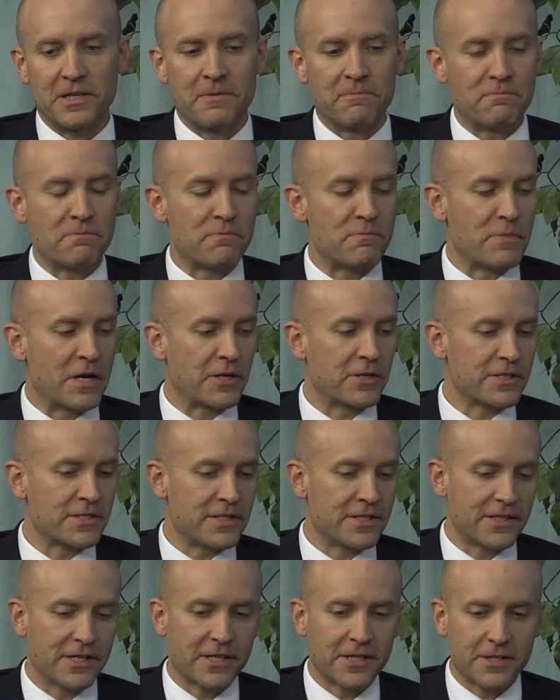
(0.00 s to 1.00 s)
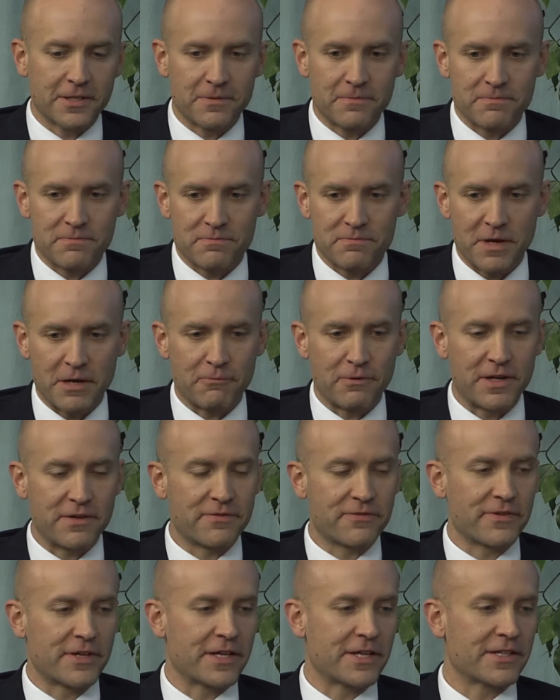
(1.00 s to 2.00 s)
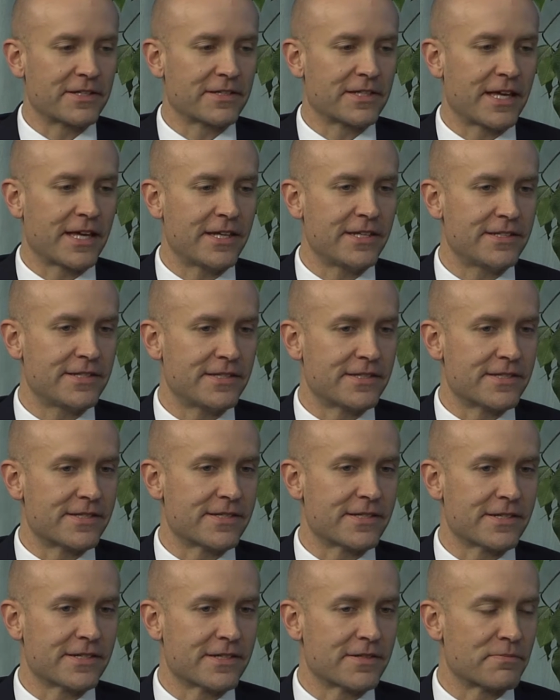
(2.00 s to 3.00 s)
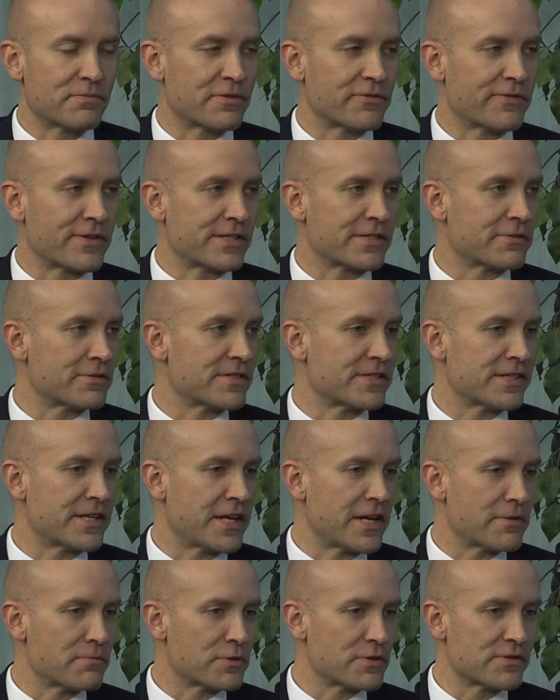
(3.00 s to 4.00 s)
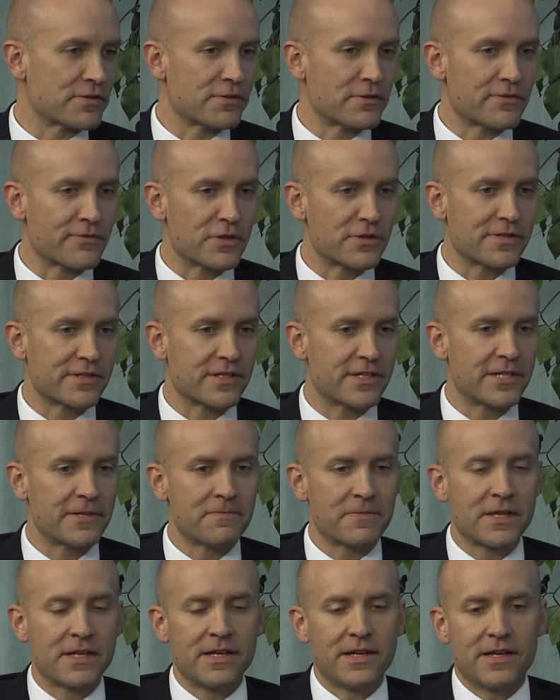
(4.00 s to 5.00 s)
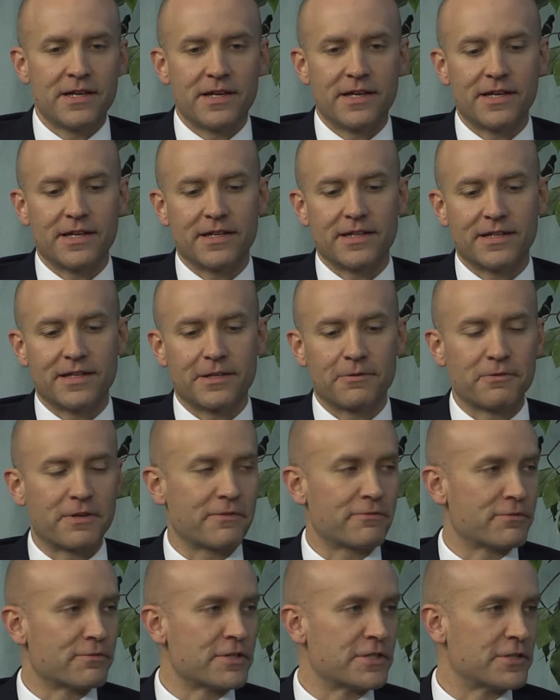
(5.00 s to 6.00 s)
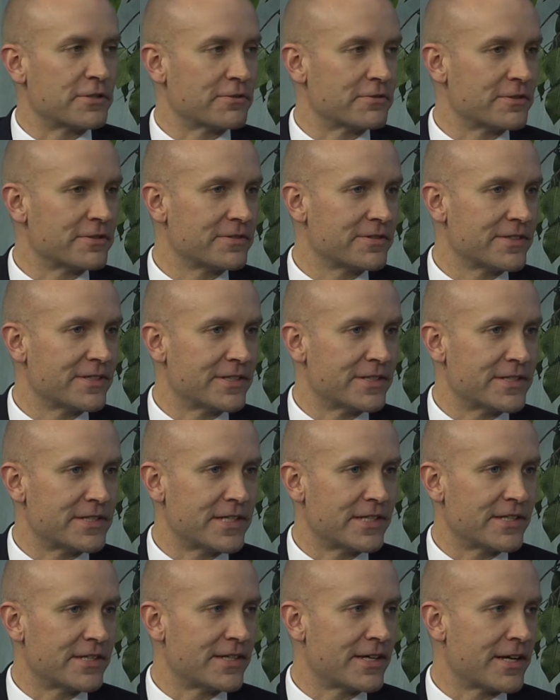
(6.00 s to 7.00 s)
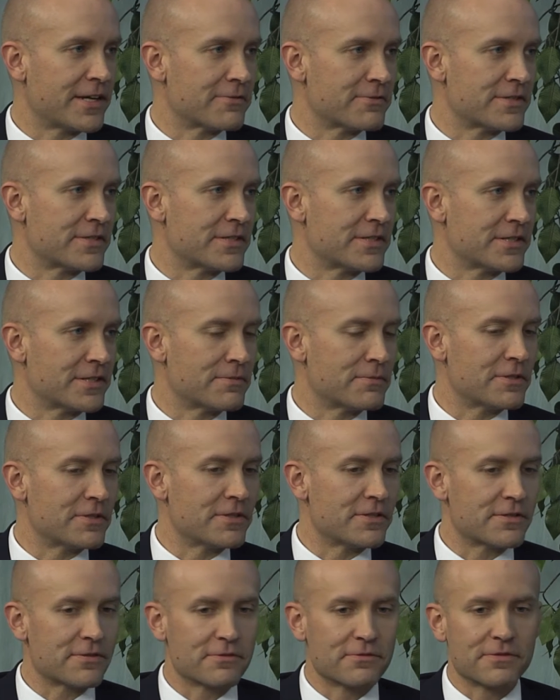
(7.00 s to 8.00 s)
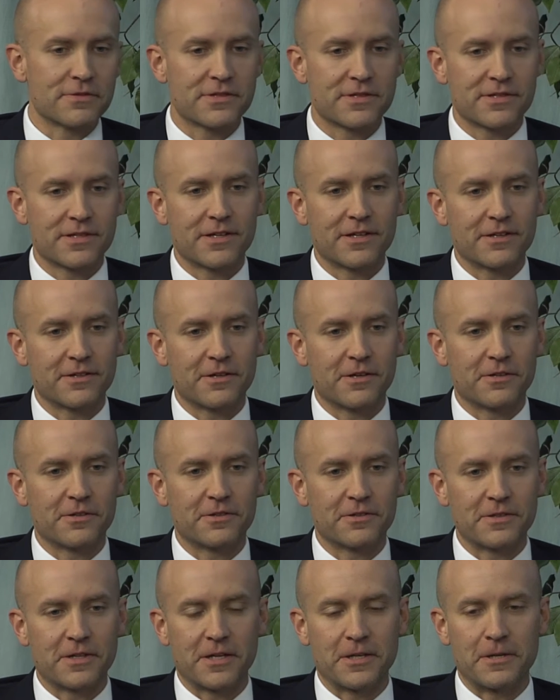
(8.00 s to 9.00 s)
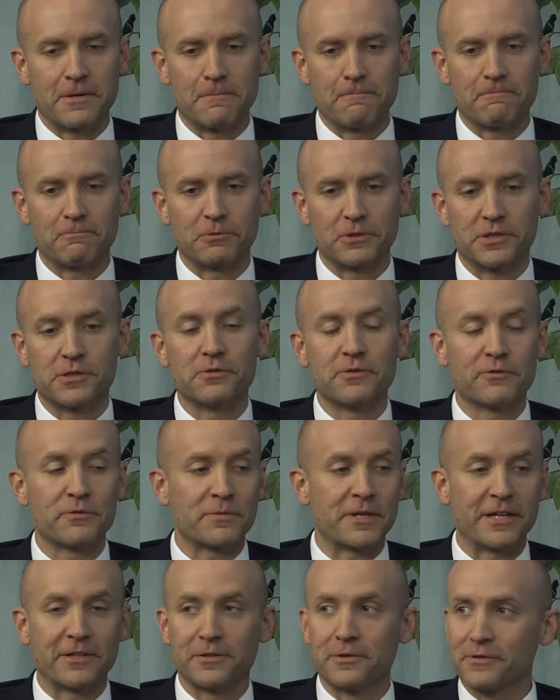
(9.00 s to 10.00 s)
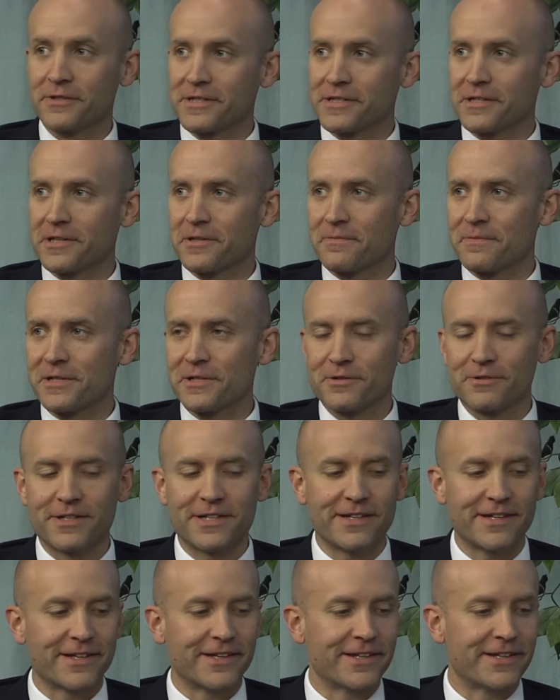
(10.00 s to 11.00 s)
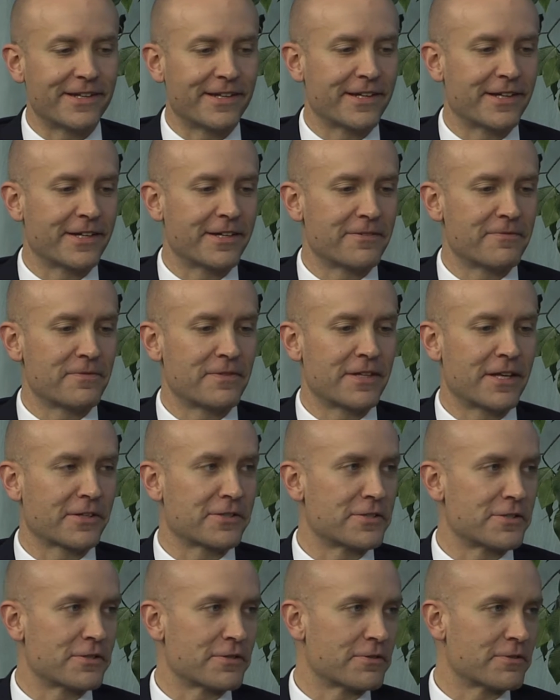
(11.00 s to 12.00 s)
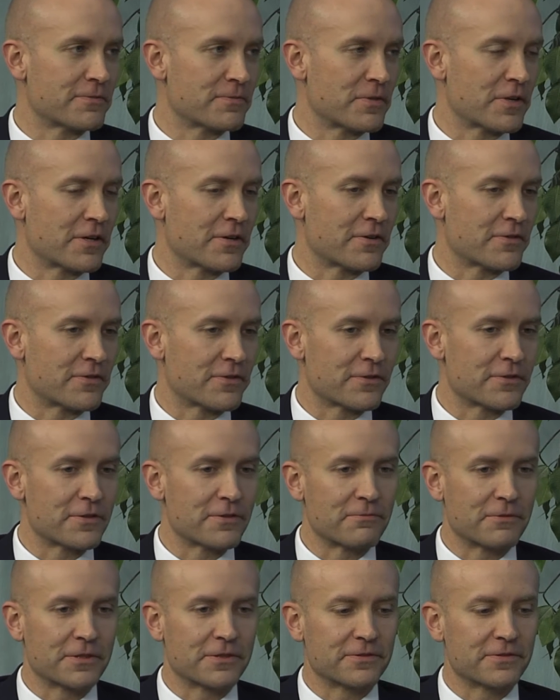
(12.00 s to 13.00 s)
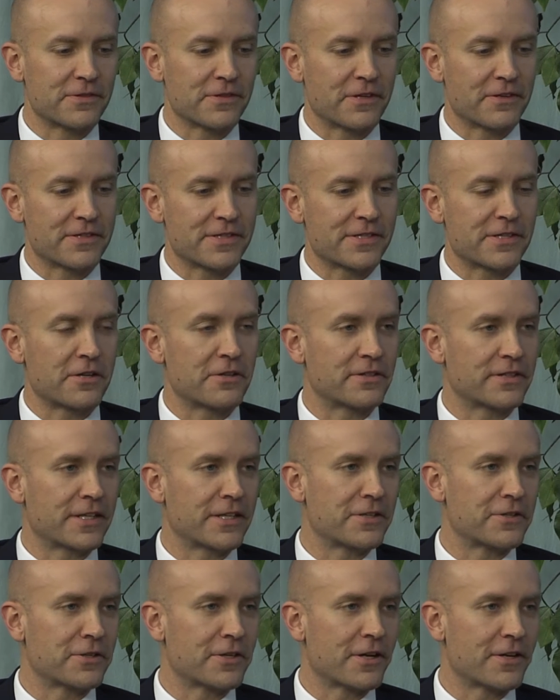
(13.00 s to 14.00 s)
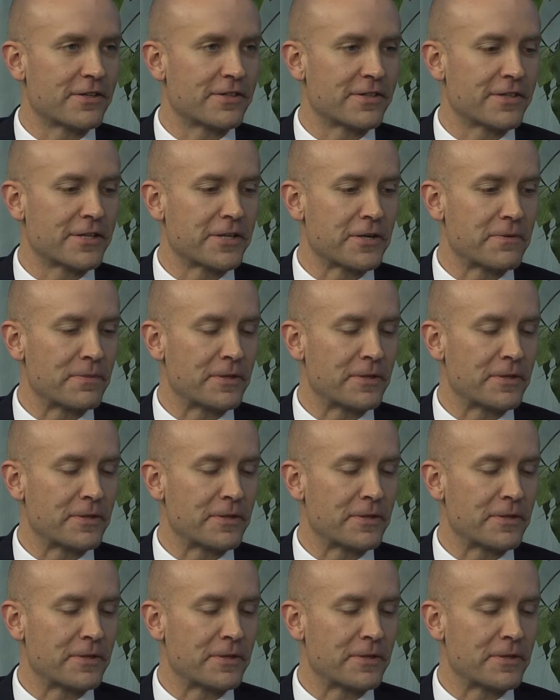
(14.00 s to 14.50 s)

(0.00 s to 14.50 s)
I'm married. My wife, Kate, is a professor at St. Ambrose University. And we have 3 children that attend Iowa City Community Schools. Well, 2 of them are at Lucas Elementary, and next year our 3rd will start in kindergarten there.